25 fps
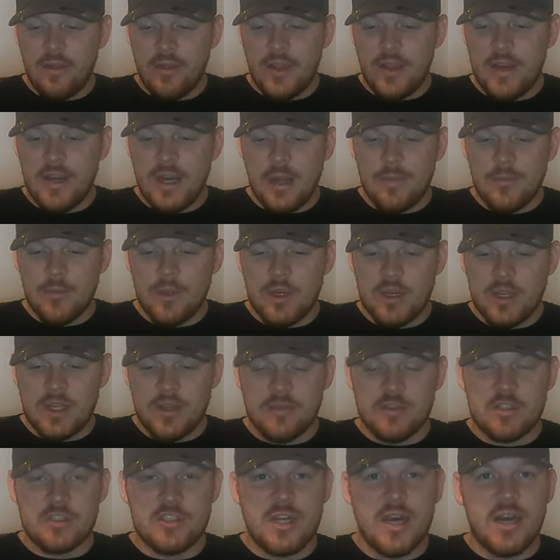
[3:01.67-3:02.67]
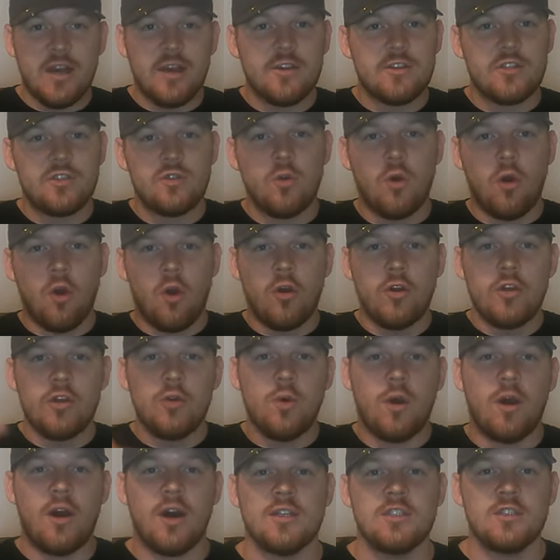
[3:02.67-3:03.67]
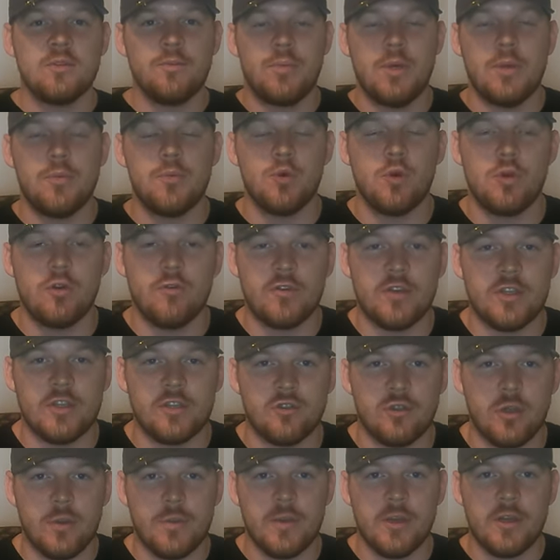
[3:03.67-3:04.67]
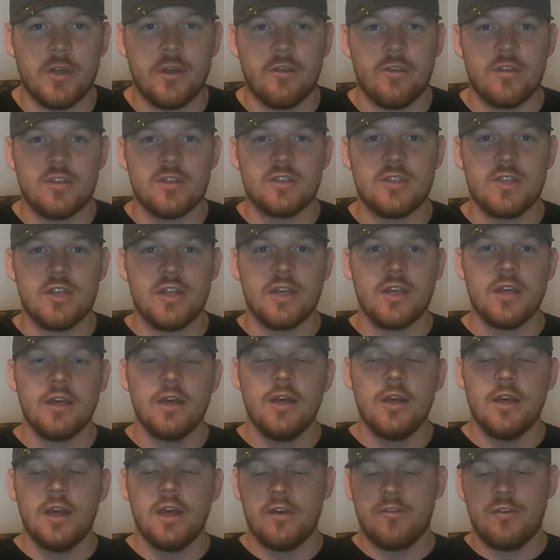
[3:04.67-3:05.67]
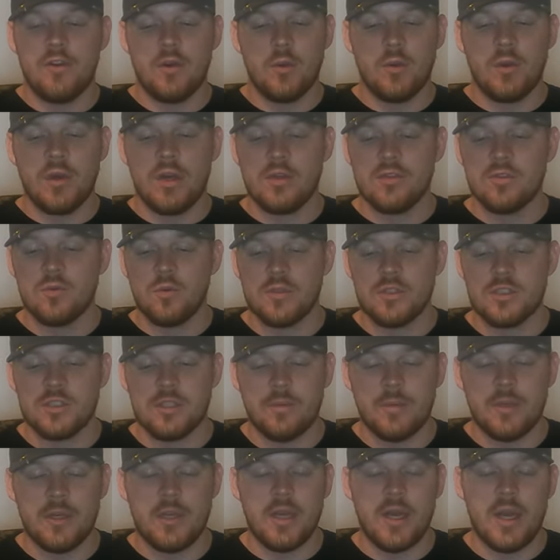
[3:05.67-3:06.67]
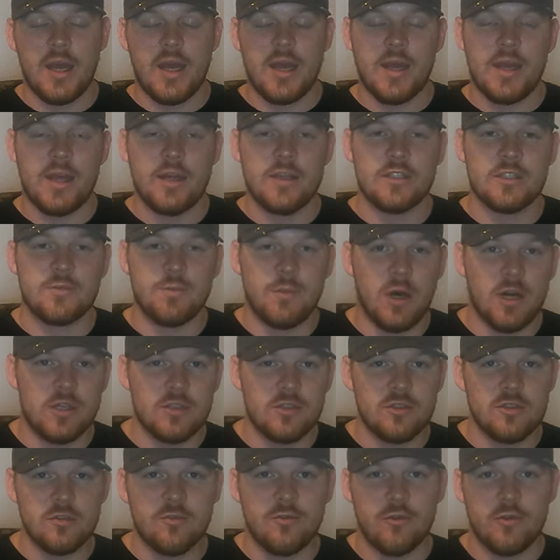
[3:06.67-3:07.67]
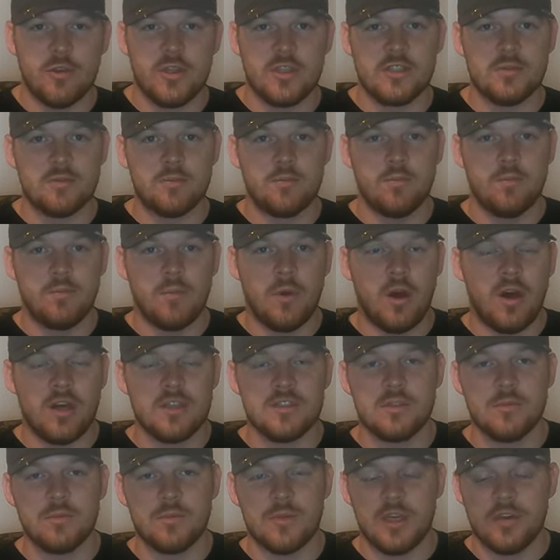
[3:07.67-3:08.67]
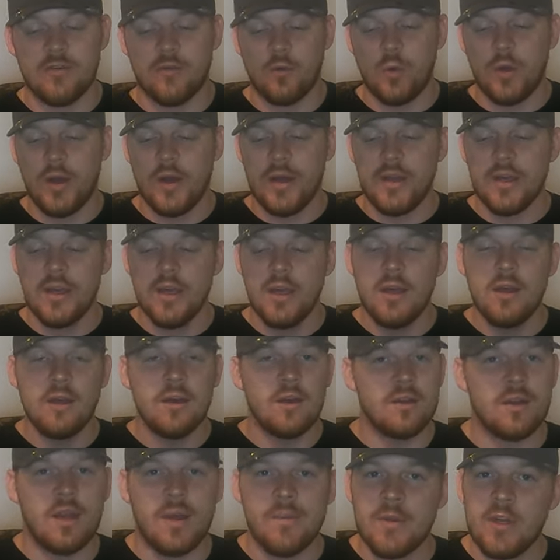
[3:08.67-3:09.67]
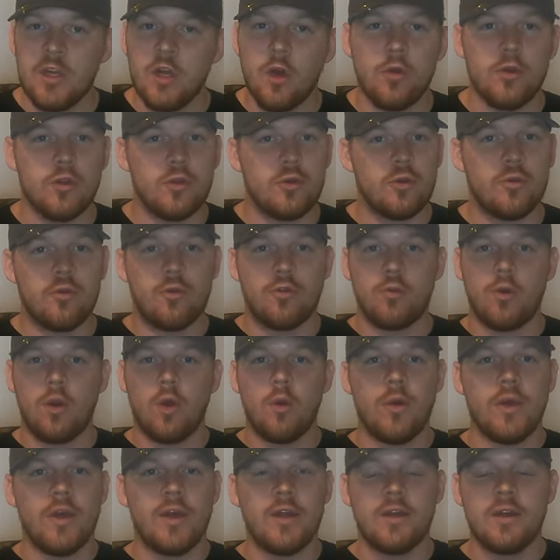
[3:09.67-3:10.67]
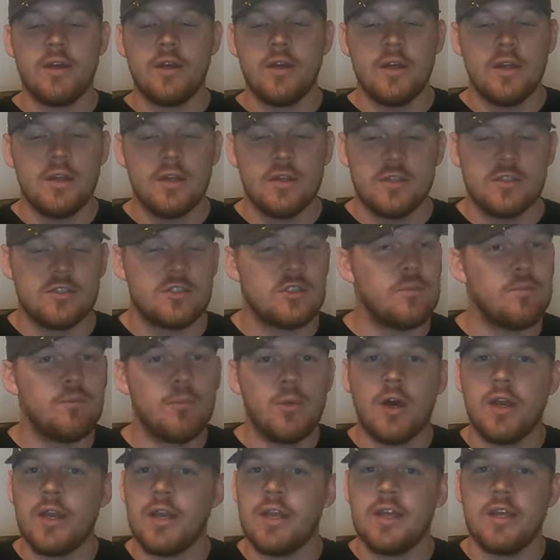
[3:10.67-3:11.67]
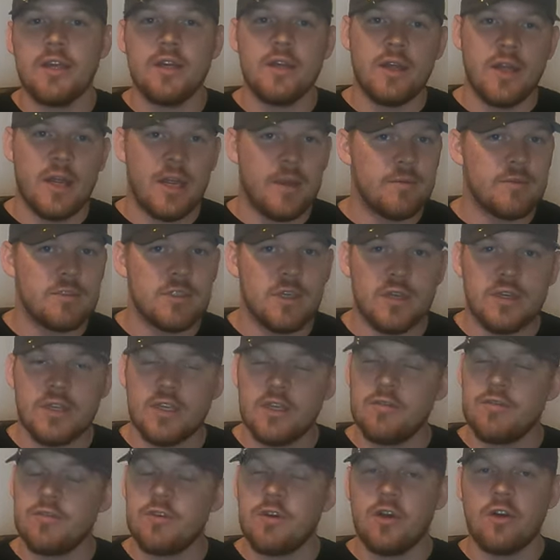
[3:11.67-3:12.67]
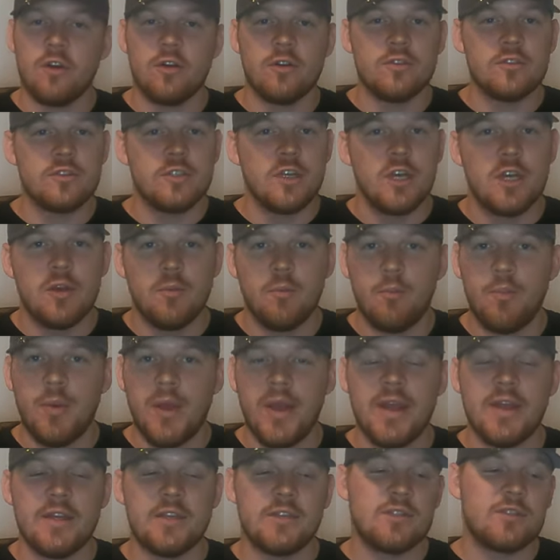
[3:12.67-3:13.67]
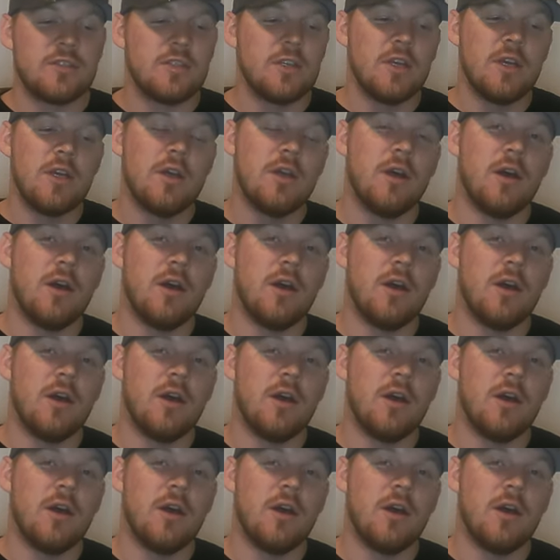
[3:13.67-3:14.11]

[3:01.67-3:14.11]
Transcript: then I'm going to give a shout out to all you awesome people who have contributed to this thing. If anyone else wants to be a sponsor for this awesome giveaway, let me know. You could throw in some money, Amazon gift cards, baits,